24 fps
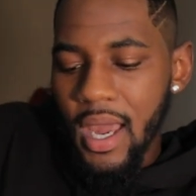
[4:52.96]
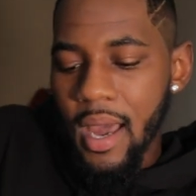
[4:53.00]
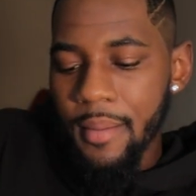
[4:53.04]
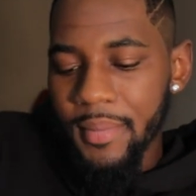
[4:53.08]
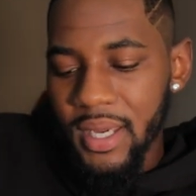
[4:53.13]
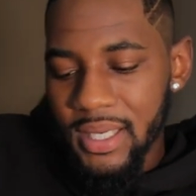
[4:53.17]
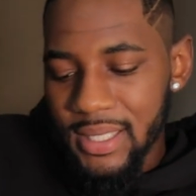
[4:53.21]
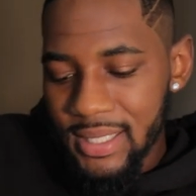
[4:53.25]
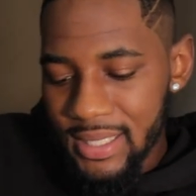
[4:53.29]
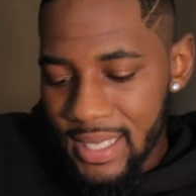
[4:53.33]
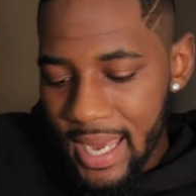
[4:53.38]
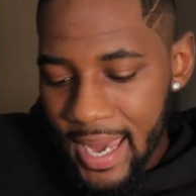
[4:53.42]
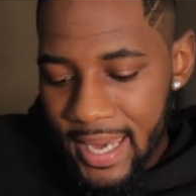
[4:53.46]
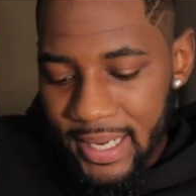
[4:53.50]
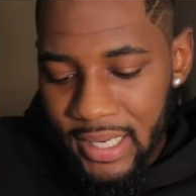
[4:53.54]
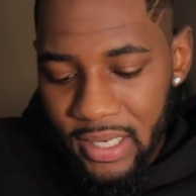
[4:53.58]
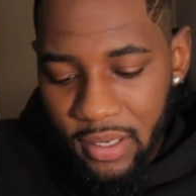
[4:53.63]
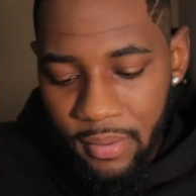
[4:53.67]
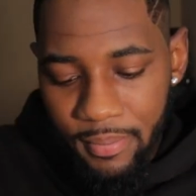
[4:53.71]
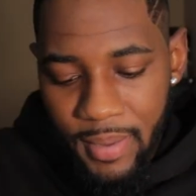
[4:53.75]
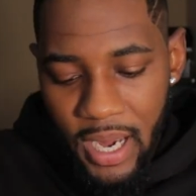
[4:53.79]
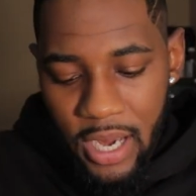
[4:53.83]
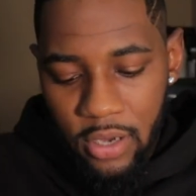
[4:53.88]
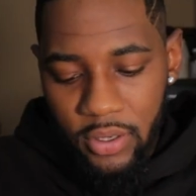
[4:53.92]
I'm
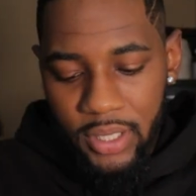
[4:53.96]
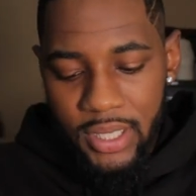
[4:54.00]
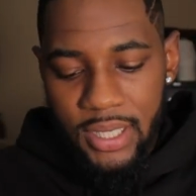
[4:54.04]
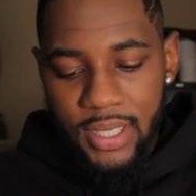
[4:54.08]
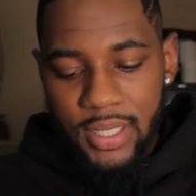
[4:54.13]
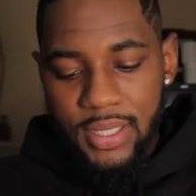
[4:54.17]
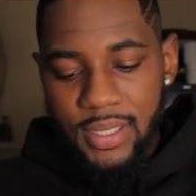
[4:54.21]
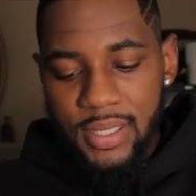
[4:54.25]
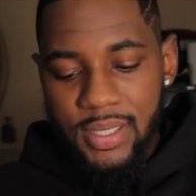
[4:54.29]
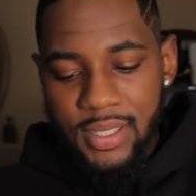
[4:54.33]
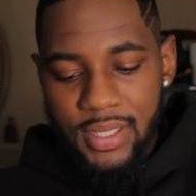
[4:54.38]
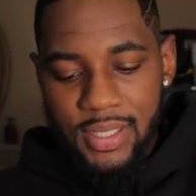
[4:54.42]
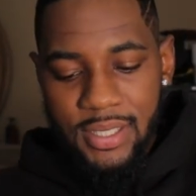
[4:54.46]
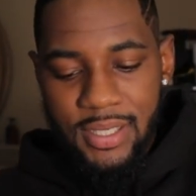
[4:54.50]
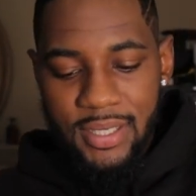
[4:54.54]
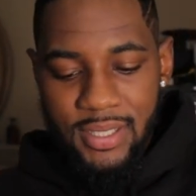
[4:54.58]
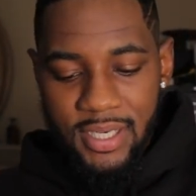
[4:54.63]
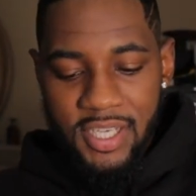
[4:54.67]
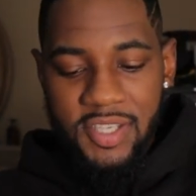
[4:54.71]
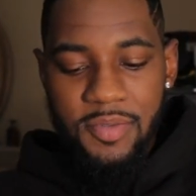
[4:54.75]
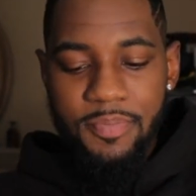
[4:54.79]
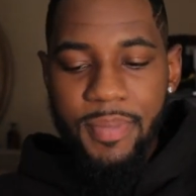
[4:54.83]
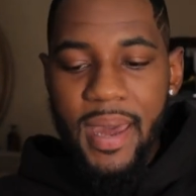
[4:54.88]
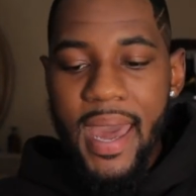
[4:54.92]
excited about this.
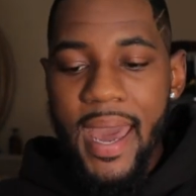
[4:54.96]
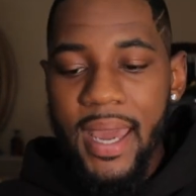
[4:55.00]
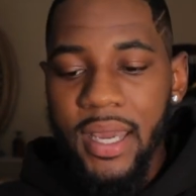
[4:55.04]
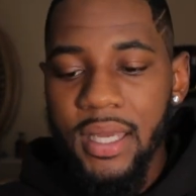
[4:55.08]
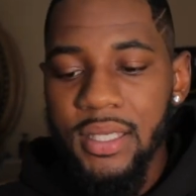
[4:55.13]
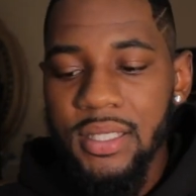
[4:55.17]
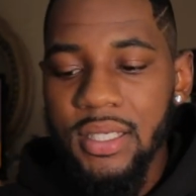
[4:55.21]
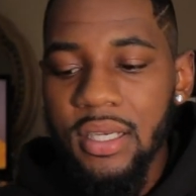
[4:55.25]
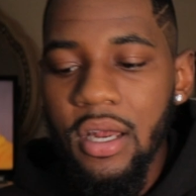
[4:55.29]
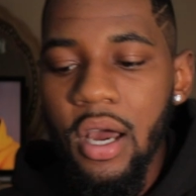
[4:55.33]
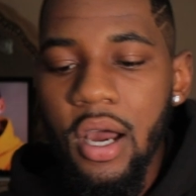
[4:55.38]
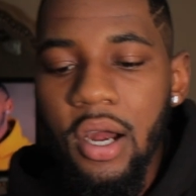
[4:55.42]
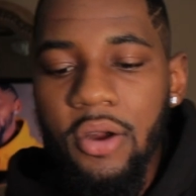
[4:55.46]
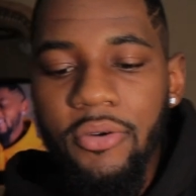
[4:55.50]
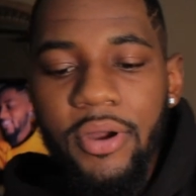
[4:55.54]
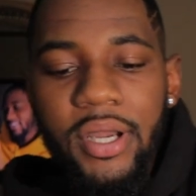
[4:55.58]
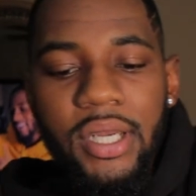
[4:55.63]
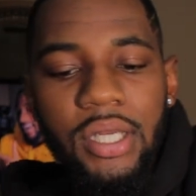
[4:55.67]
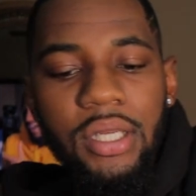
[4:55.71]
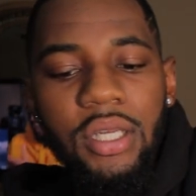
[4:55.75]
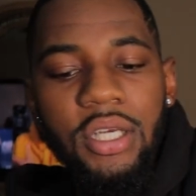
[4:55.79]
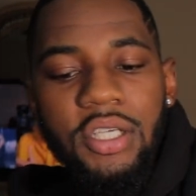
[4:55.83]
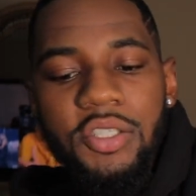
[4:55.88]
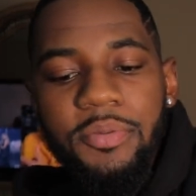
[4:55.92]
This packaging
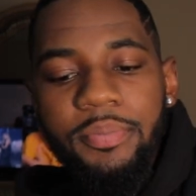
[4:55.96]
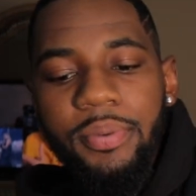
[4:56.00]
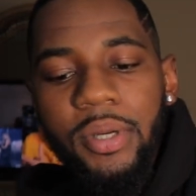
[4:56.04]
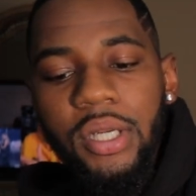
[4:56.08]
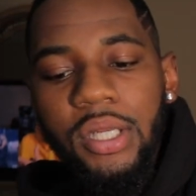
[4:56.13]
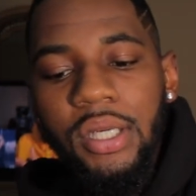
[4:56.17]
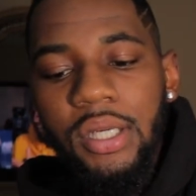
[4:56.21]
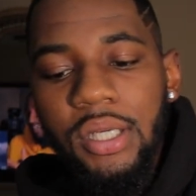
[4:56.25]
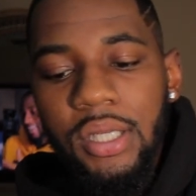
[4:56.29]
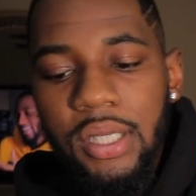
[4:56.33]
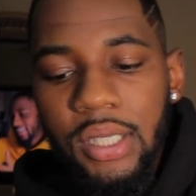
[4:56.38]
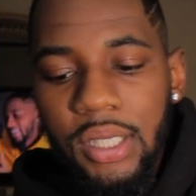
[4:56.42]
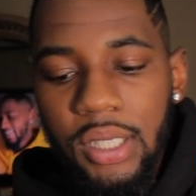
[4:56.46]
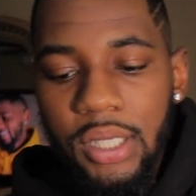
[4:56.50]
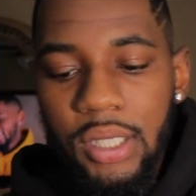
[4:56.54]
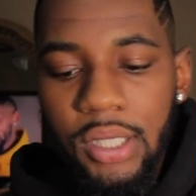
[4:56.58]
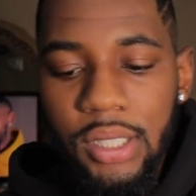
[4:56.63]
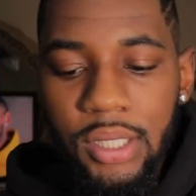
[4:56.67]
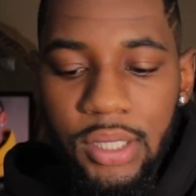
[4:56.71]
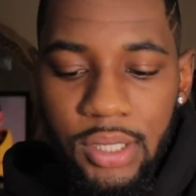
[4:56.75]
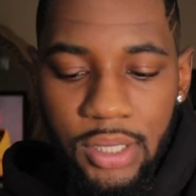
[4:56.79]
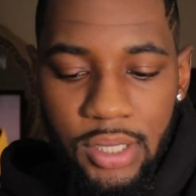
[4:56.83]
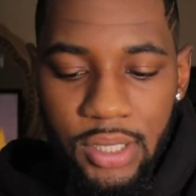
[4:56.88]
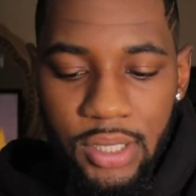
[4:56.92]
already looks pretty clean.